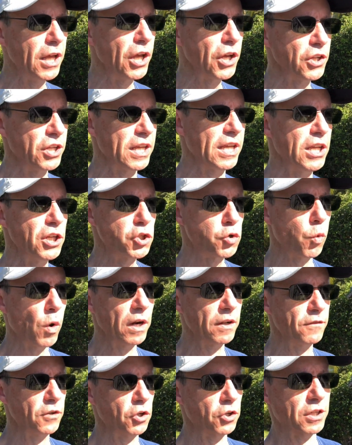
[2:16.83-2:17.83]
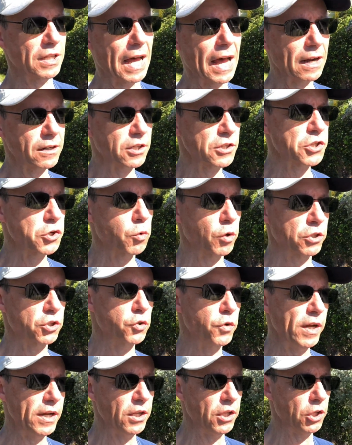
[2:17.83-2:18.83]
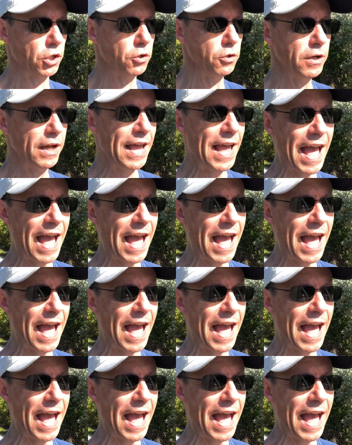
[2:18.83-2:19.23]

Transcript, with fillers: to each one of your doctors who are treating you,